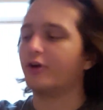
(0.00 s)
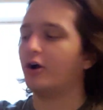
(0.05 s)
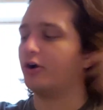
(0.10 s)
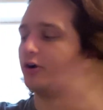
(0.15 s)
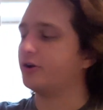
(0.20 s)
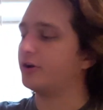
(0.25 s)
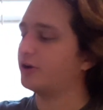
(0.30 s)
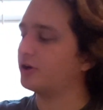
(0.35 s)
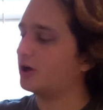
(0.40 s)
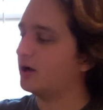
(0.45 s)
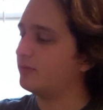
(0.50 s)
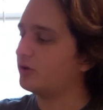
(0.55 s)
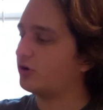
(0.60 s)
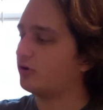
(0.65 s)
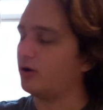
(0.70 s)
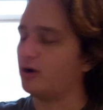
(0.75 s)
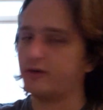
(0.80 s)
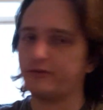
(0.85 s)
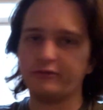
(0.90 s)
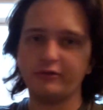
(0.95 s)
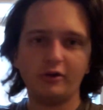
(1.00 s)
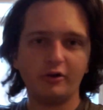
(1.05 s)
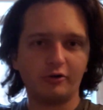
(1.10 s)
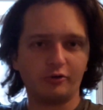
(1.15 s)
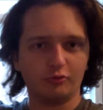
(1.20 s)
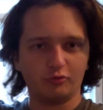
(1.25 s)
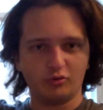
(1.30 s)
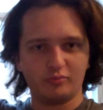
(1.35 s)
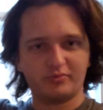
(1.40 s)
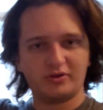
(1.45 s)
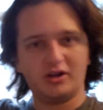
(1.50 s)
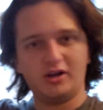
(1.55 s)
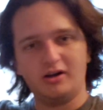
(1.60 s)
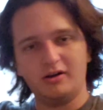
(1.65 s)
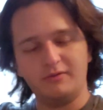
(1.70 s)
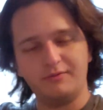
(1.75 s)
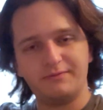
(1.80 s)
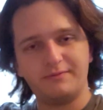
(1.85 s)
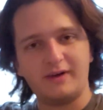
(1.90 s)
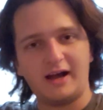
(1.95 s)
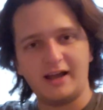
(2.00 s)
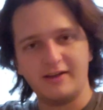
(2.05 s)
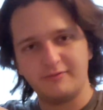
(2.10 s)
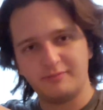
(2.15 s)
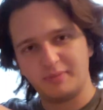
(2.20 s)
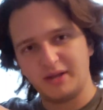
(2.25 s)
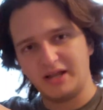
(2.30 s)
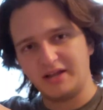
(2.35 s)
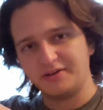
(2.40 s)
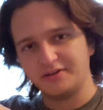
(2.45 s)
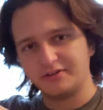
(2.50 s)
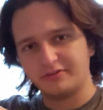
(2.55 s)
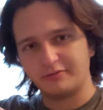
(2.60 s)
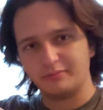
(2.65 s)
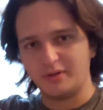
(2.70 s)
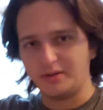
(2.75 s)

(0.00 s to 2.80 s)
are going to come across a group of 5 bandits.